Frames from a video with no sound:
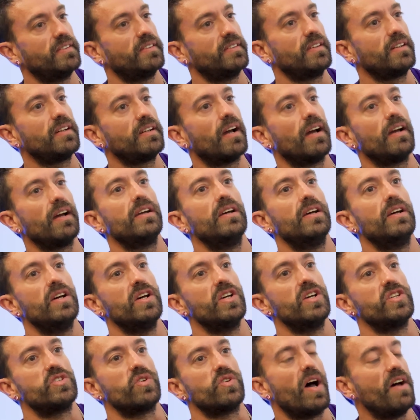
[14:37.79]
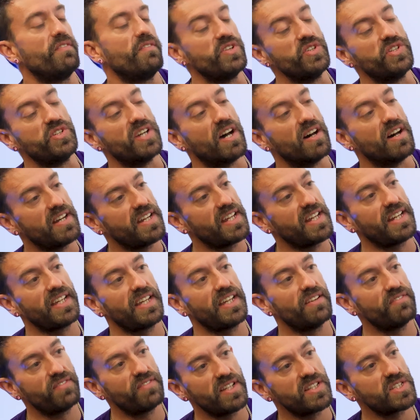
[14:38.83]
Okay. So have you done any
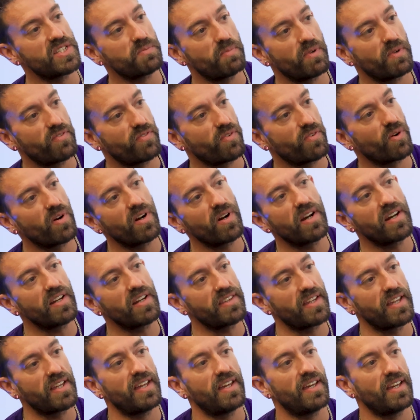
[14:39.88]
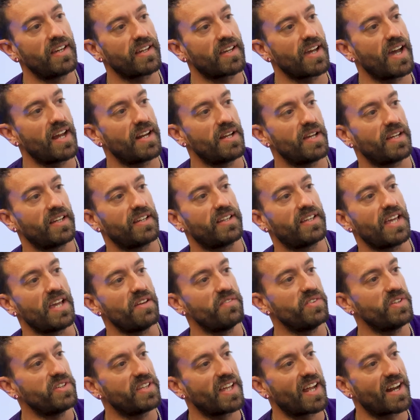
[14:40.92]
events before that kind of gave
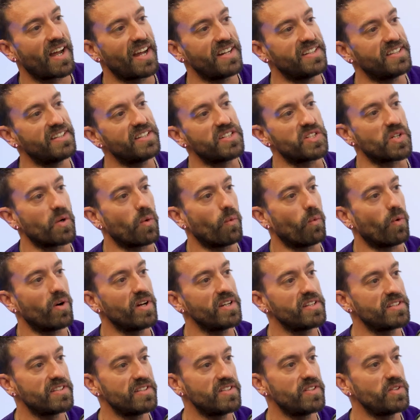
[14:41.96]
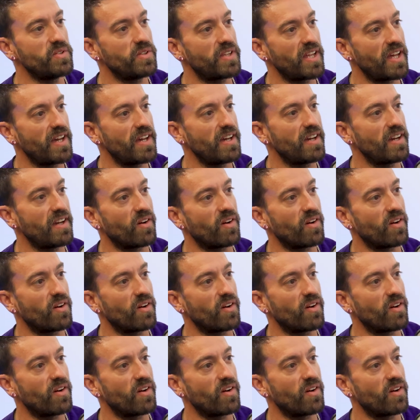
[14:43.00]
you that idea to want to do that,